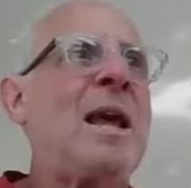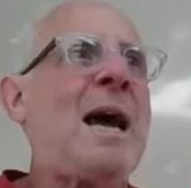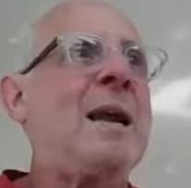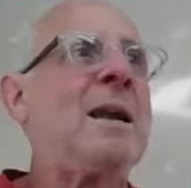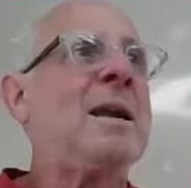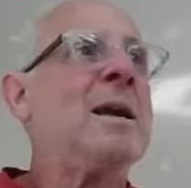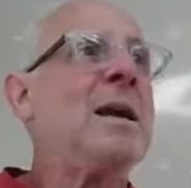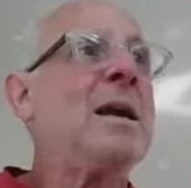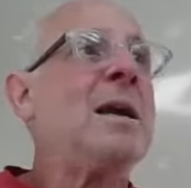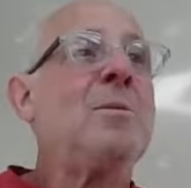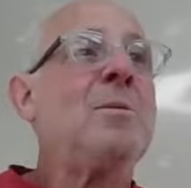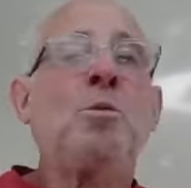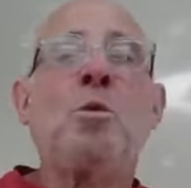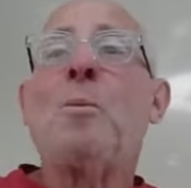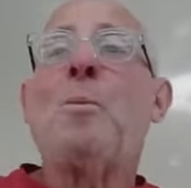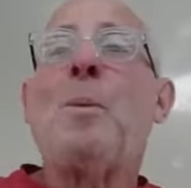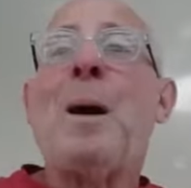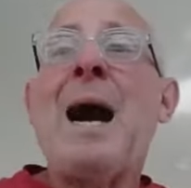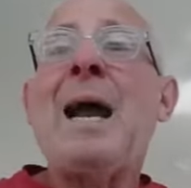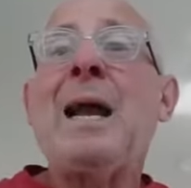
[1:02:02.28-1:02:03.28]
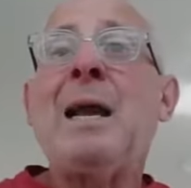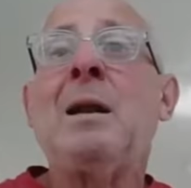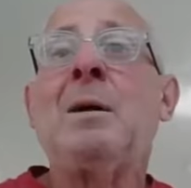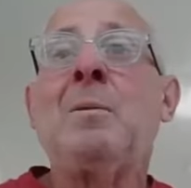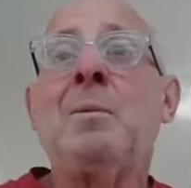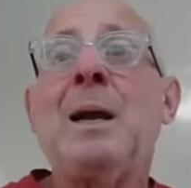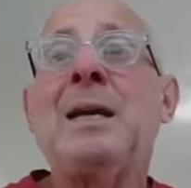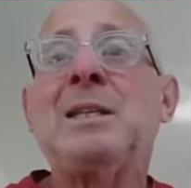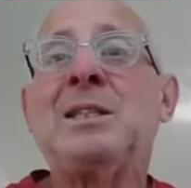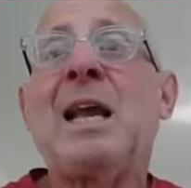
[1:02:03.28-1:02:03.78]
that. We're buying
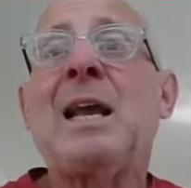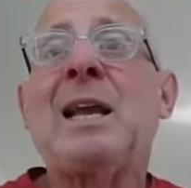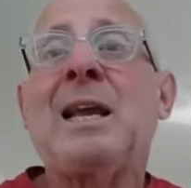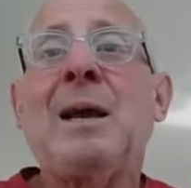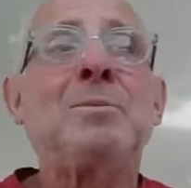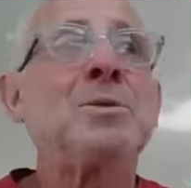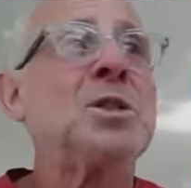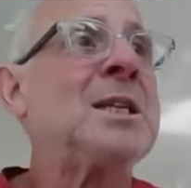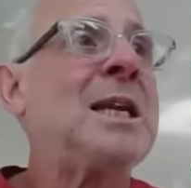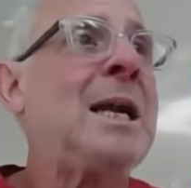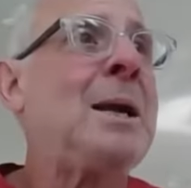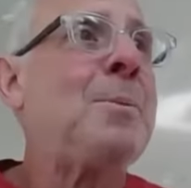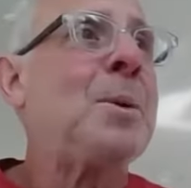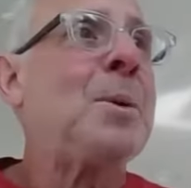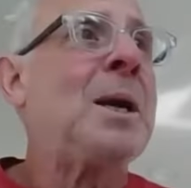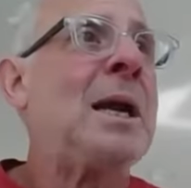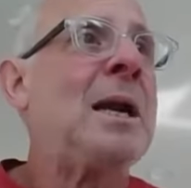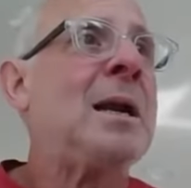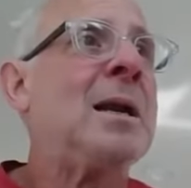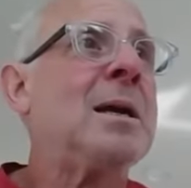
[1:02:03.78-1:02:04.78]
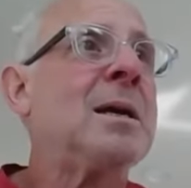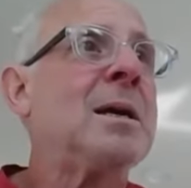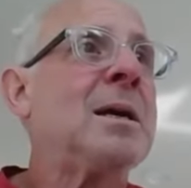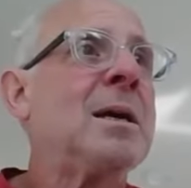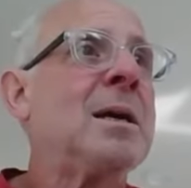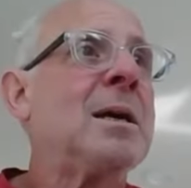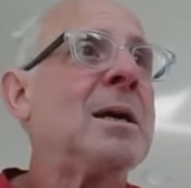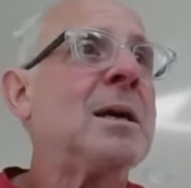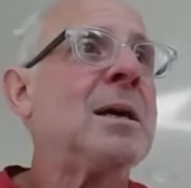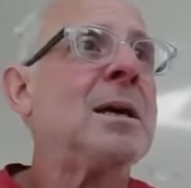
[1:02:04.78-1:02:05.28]
them as they kept steepening.
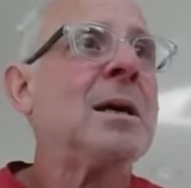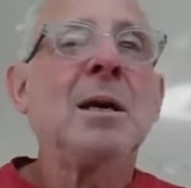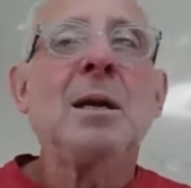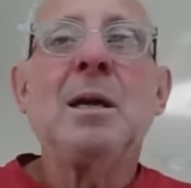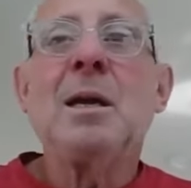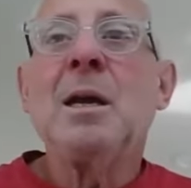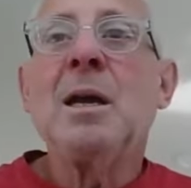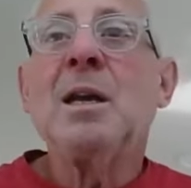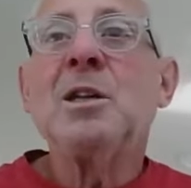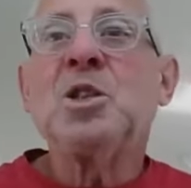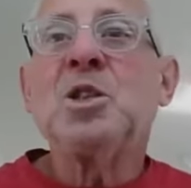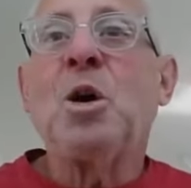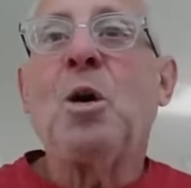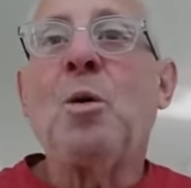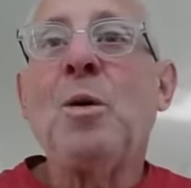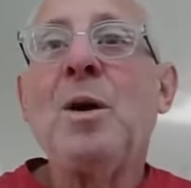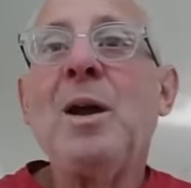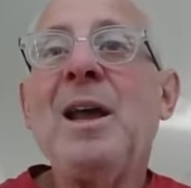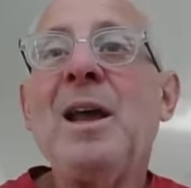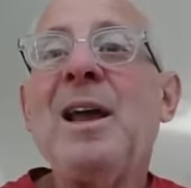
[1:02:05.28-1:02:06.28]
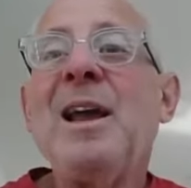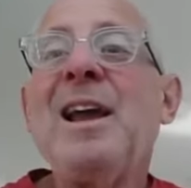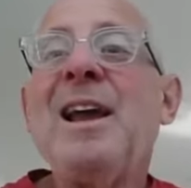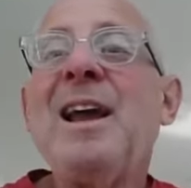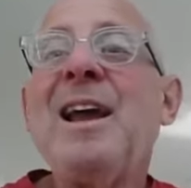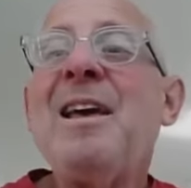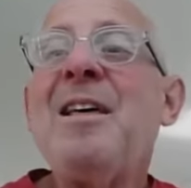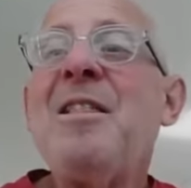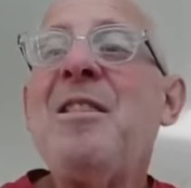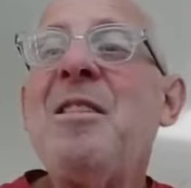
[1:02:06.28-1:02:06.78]
So
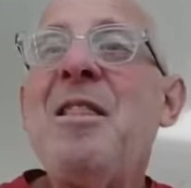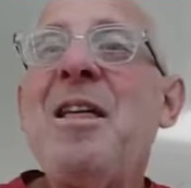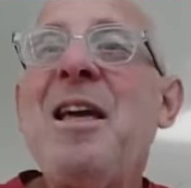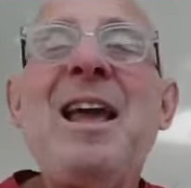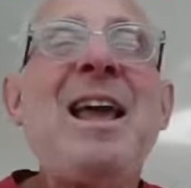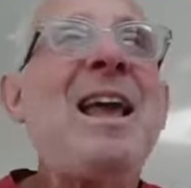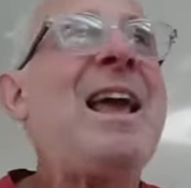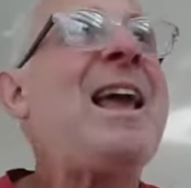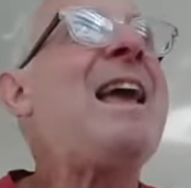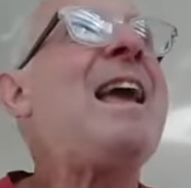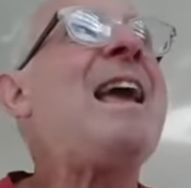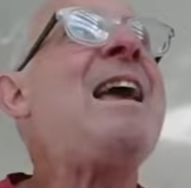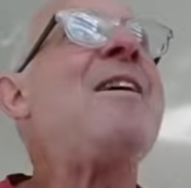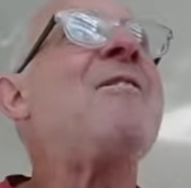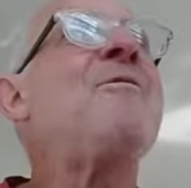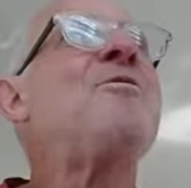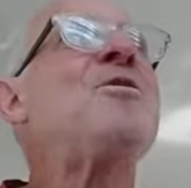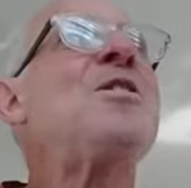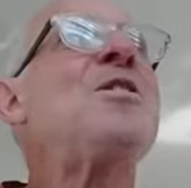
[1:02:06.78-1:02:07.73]
if